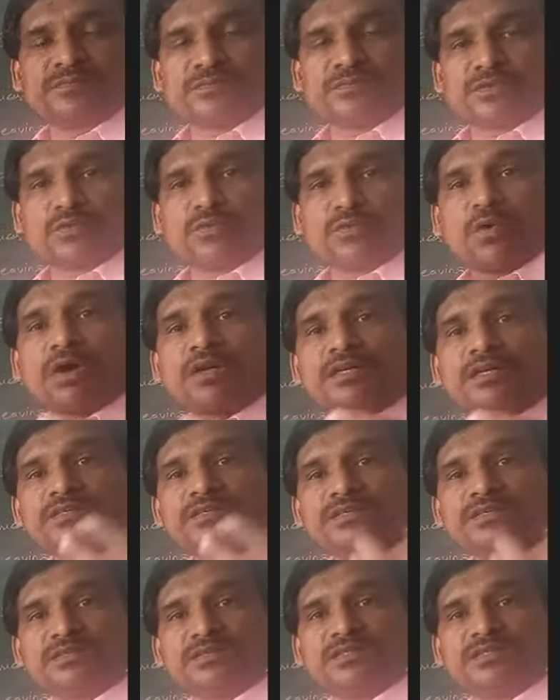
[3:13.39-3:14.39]
So what is
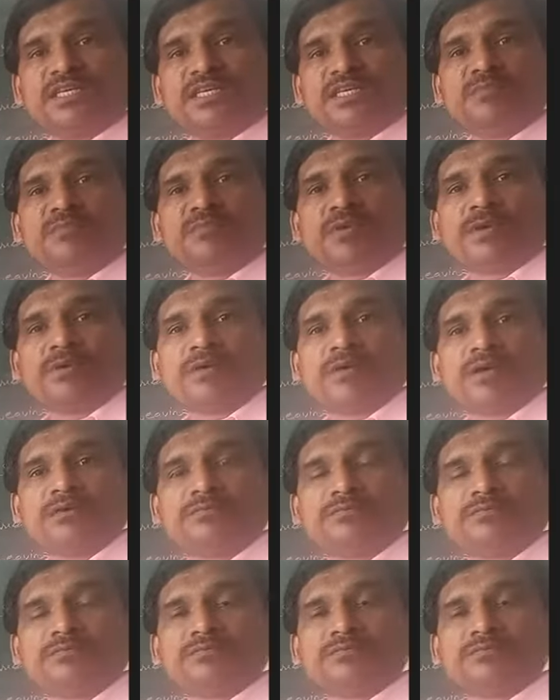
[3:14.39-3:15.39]
a steam power?
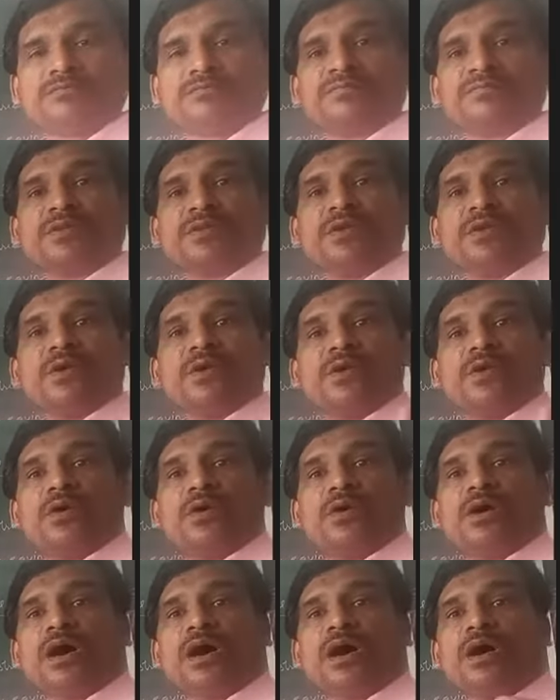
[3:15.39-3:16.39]

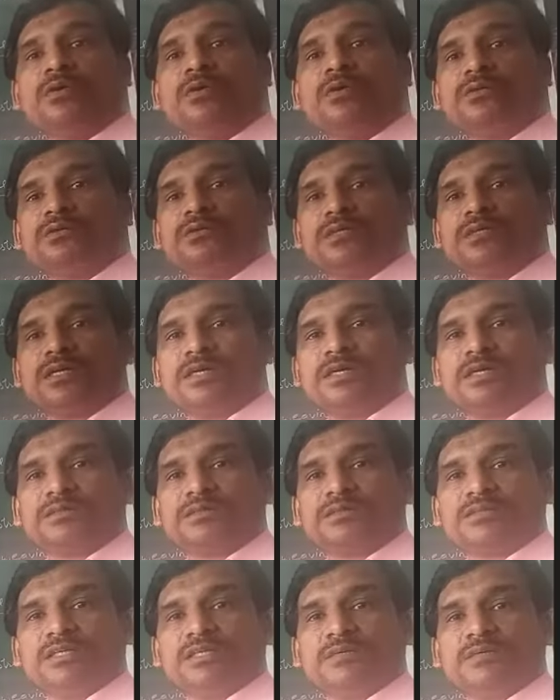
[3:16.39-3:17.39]
How the
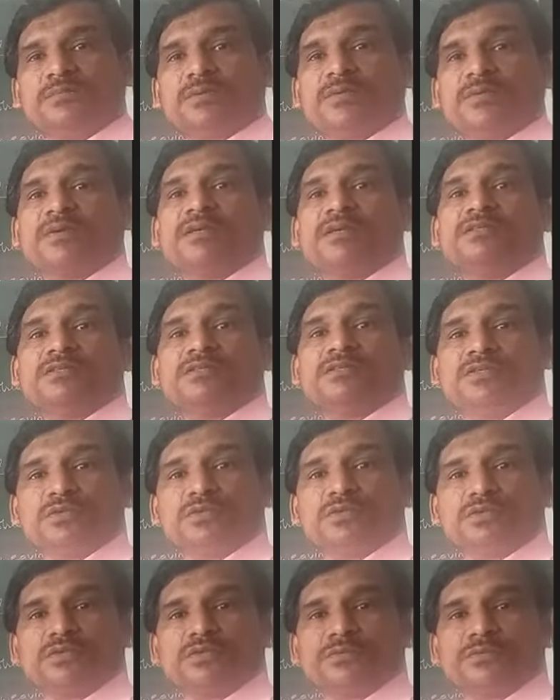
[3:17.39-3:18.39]
steam power is
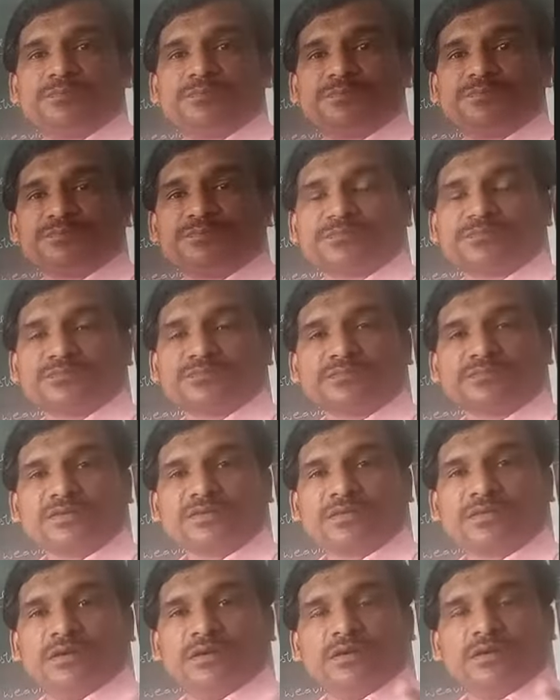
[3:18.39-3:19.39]
used?
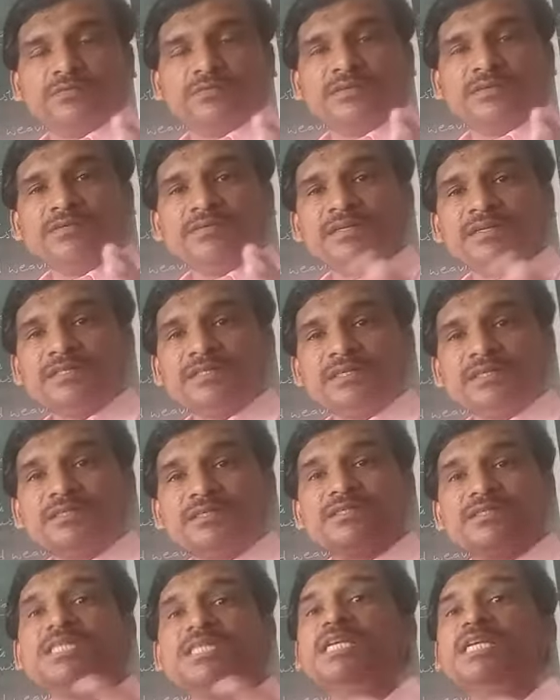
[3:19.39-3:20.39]
We will see
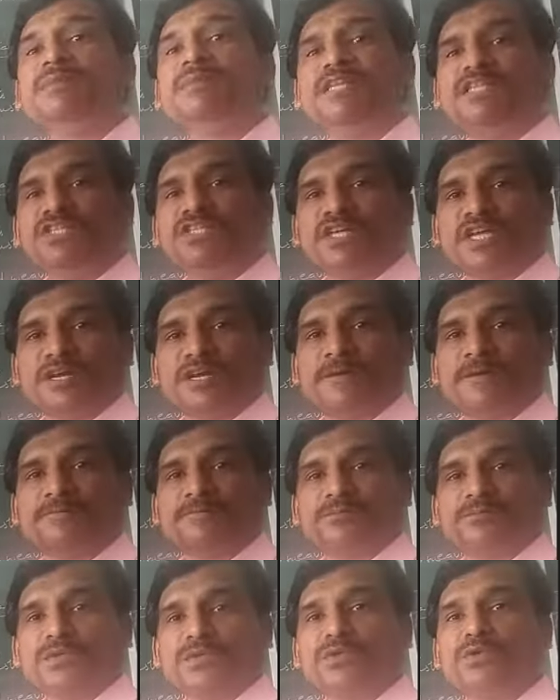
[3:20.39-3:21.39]
steam engine.
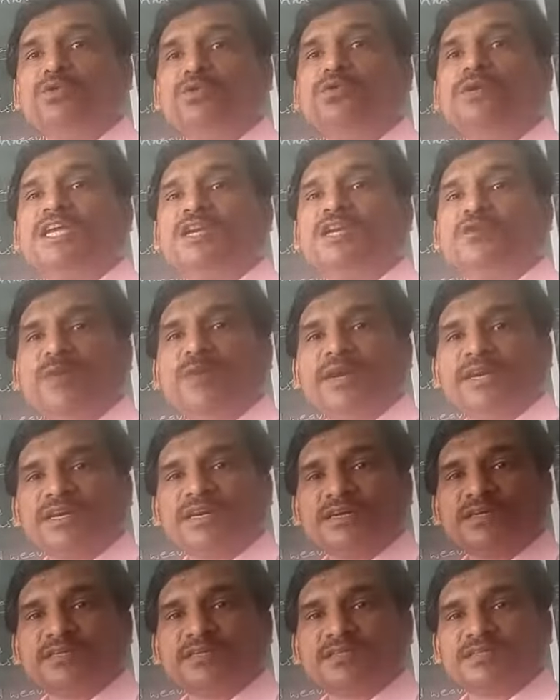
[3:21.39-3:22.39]
Who
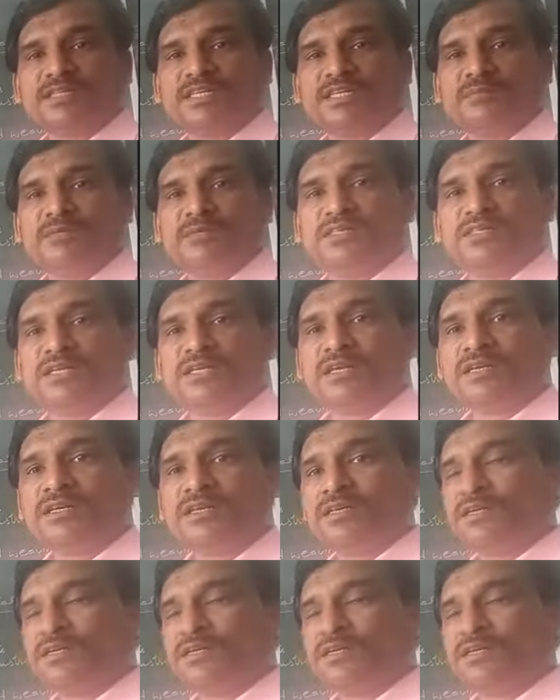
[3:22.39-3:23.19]
invented the steam engine?